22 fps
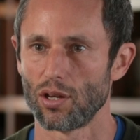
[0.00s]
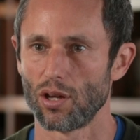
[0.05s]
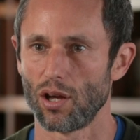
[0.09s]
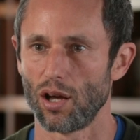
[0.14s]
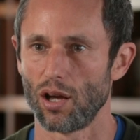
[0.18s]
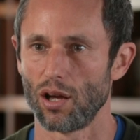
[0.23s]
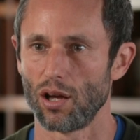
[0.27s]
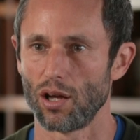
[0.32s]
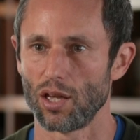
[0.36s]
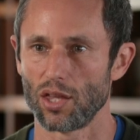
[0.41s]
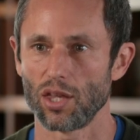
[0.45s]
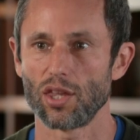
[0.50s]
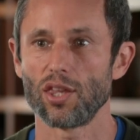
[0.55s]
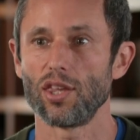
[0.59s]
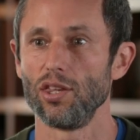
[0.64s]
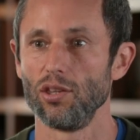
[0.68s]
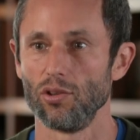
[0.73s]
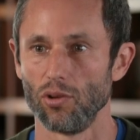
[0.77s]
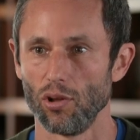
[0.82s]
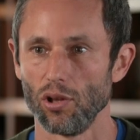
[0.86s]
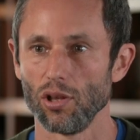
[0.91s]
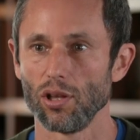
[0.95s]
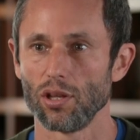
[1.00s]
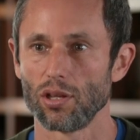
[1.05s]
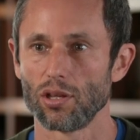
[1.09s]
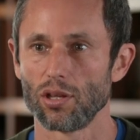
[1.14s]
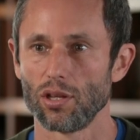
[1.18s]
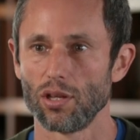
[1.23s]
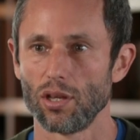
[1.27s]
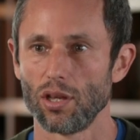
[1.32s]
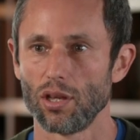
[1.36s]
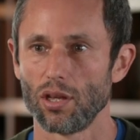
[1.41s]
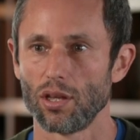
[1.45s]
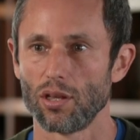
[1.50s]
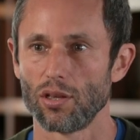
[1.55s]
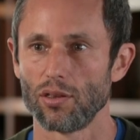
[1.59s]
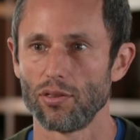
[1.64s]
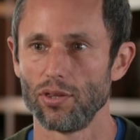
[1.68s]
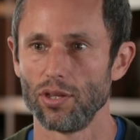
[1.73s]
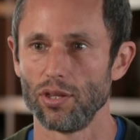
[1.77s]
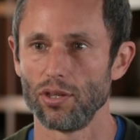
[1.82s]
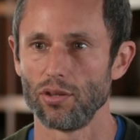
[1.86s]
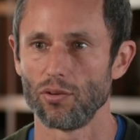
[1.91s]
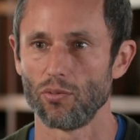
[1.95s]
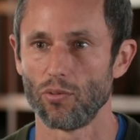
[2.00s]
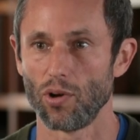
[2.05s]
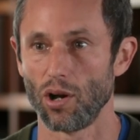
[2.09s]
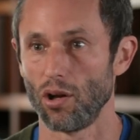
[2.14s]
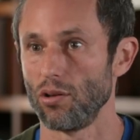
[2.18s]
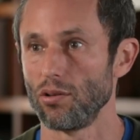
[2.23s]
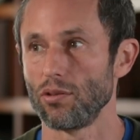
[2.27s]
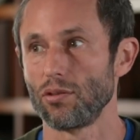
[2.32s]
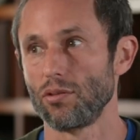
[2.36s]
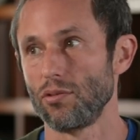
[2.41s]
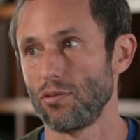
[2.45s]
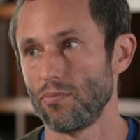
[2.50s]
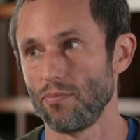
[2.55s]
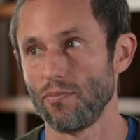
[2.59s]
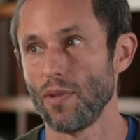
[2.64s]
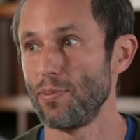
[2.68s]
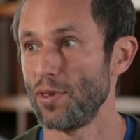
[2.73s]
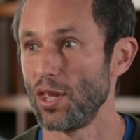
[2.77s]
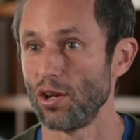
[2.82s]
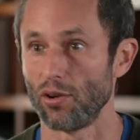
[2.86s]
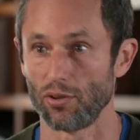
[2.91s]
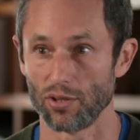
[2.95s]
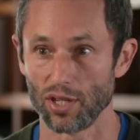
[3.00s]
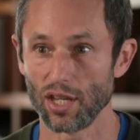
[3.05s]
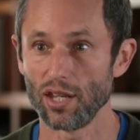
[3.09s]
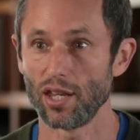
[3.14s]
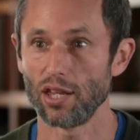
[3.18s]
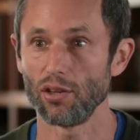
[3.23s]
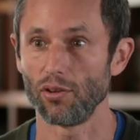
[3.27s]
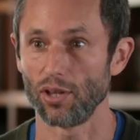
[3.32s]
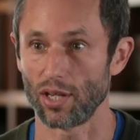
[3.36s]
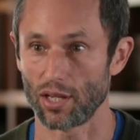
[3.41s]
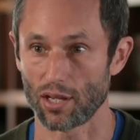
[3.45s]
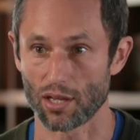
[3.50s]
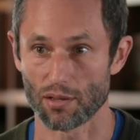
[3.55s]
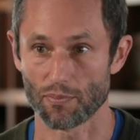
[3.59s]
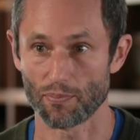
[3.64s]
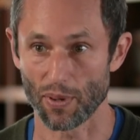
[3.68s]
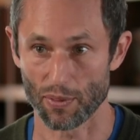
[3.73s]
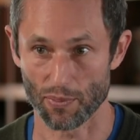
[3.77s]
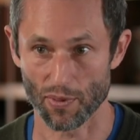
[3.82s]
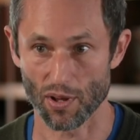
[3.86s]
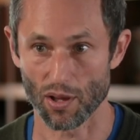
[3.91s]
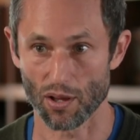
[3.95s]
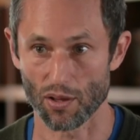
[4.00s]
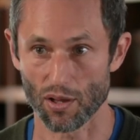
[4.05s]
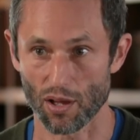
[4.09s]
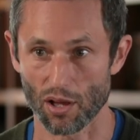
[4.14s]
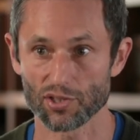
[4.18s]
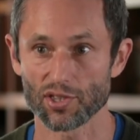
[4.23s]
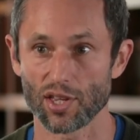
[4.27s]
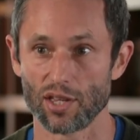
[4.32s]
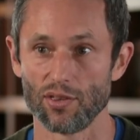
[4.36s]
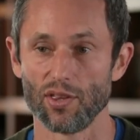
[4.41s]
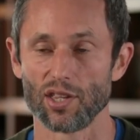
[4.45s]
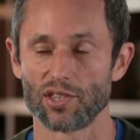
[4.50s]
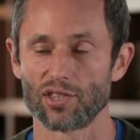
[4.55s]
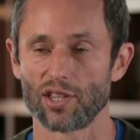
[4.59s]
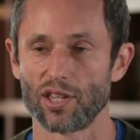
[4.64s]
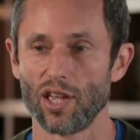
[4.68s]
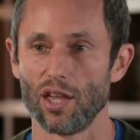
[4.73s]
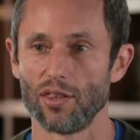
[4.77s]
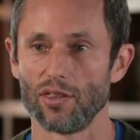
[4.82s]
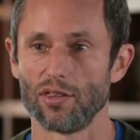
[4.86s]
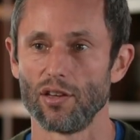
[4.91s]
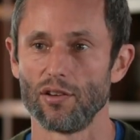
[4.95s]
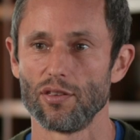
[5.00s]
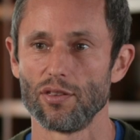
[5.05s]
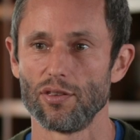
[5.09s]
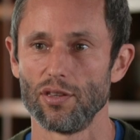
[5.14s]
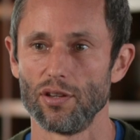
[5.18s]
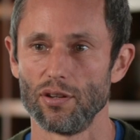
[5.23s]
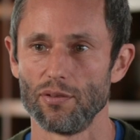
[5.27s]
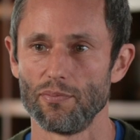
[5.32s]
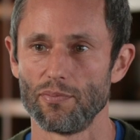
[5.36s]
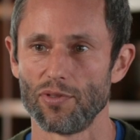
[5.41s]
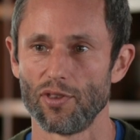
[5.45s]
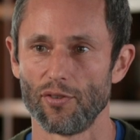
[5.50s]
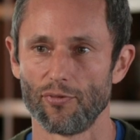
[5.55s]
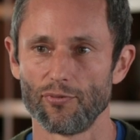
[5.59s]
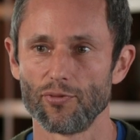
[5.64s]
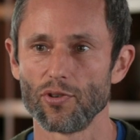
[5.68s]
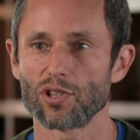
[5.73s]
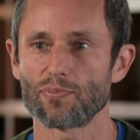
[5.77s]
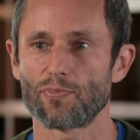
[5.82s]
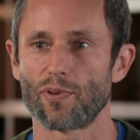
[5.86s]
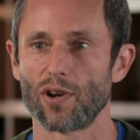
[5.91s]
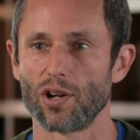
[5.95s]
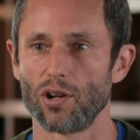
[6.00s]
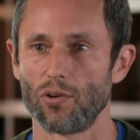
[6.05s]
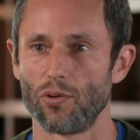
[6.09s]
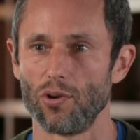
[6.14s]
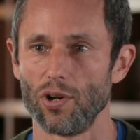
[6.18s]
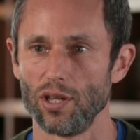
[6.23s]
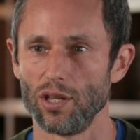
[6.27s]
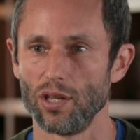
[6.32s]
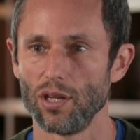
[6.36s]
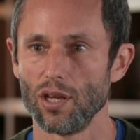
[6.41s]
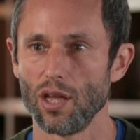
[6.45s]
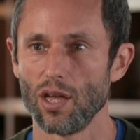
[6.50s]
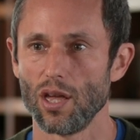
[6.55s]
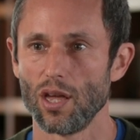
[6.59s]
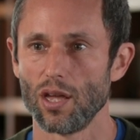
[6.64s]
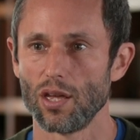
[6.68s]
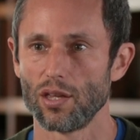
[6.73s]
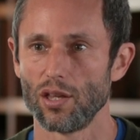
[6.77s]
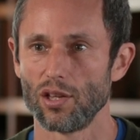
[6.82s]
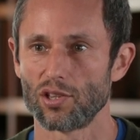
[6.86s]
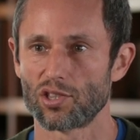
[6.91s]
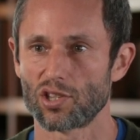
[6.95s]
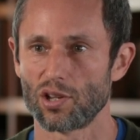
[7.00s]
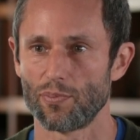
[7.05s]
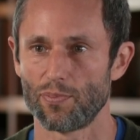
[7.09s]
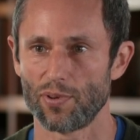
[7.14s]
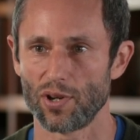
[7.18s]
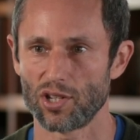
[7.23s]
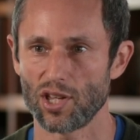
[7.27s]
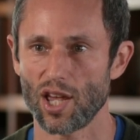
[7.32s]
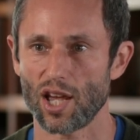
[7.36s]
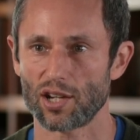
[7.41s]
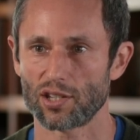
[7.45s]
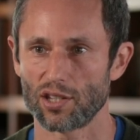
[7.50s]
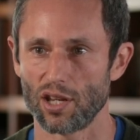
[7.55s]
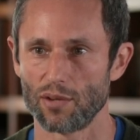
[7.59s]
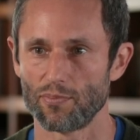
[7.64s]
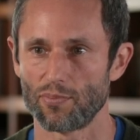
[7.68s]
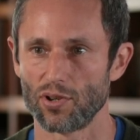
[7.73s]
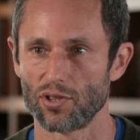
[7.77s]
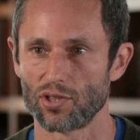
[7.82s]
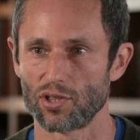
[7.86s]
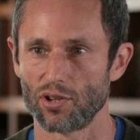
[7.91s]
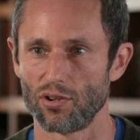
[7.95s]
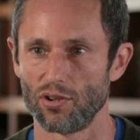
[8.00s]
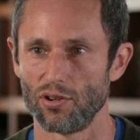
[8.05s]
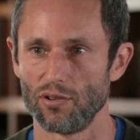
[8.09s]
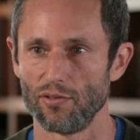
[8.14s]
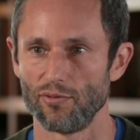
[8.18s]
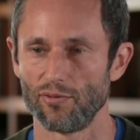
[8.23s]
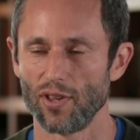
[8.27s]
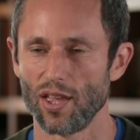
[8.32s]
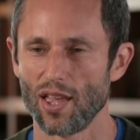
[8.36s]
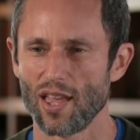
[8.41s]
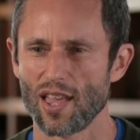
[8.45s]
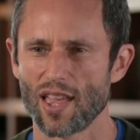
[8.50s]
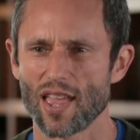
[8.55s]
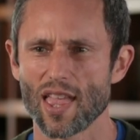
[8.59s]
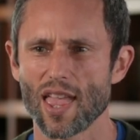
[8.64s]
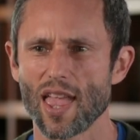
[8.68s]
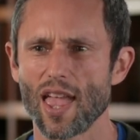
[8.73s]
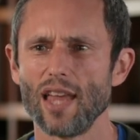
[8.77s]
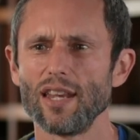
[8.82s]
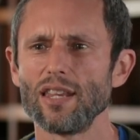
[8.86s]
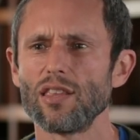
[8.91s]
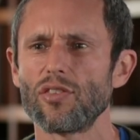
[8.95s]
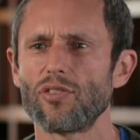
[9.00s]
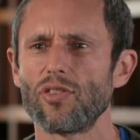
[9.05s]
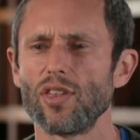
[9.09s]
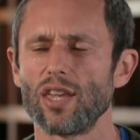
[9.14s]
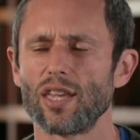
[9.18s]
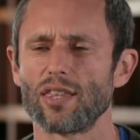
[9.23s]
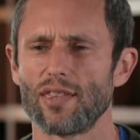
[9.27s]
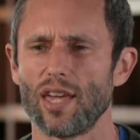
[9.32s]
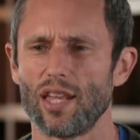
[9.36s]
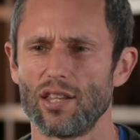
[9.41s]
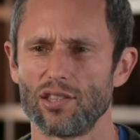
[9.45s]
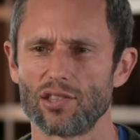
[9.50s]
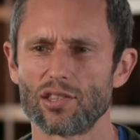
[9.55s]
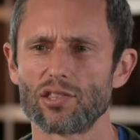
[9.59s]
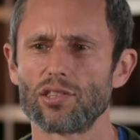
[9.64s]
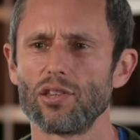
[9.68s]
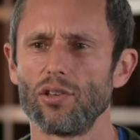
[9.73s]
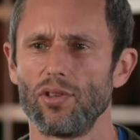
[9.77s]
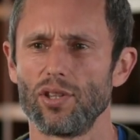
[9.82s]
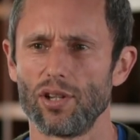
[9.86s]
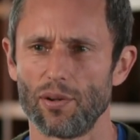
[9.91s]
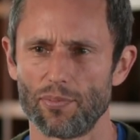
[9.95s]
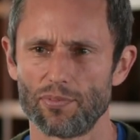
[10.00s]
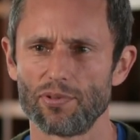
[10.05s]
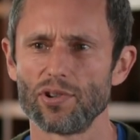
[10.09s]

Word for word: Uh, heal the, well, maybe they don't need healing, but I'll say this again, the, the, the first priority is to protect and preserve anything that is still in a